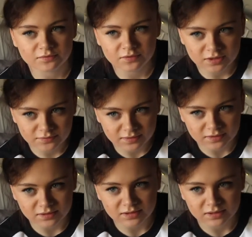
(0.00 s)
The first
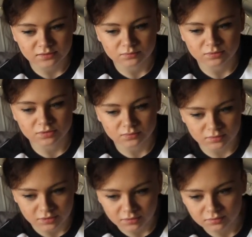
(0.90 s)
thing I did was call
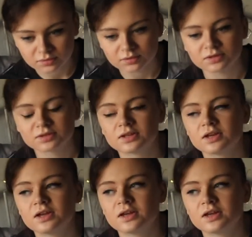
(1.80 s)
the doctors.